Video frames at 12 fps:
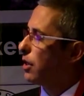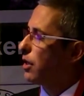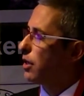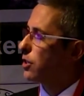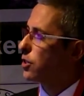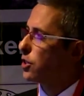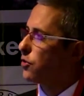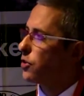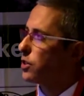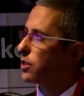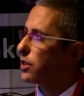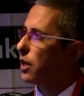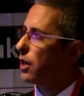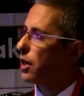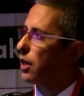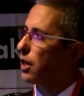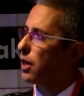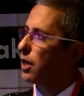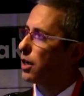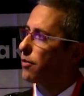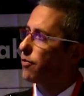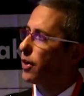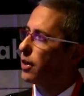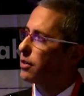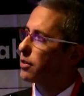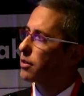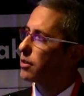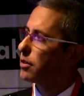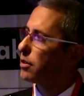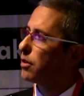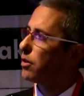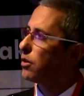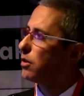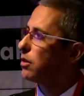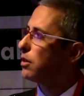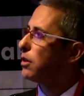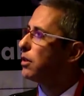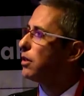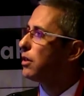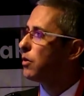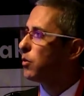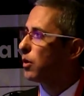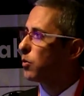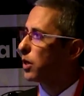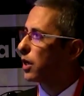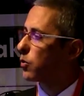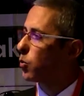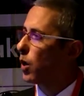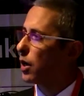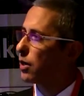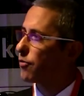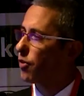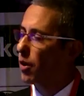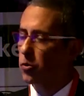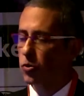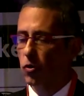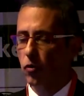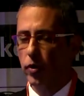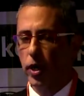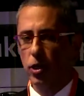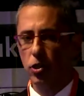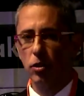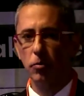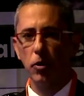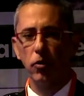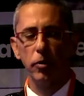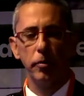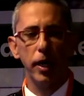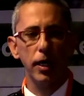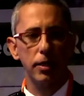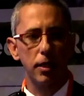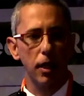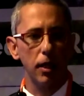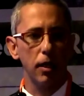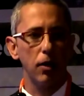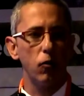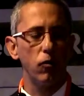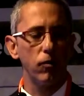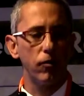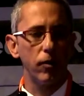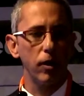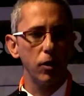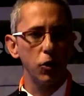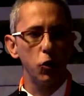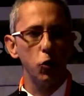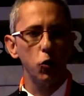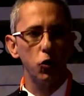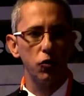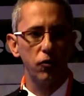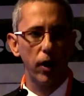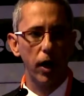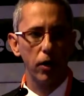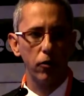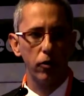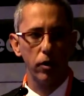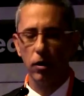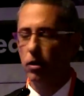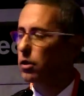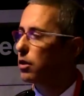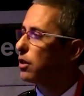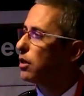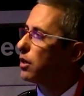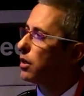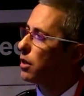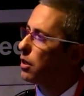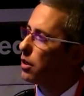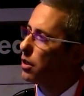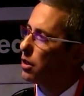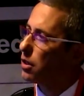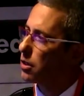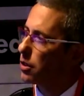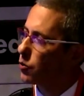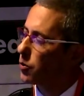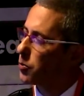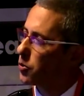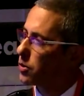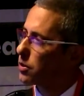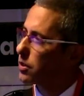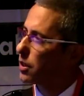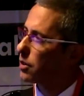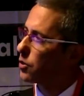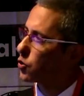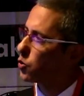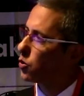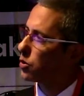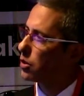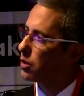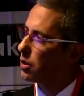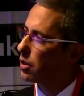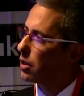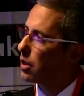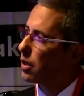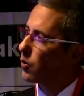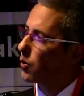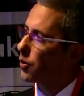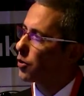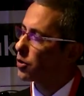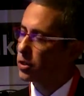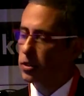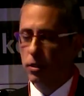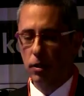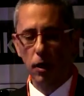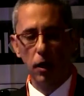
Serious events. Well, we had one inflammatory reaction. Bear in mind it's like a huge vicryl that we put inside the shoulder. We thought it's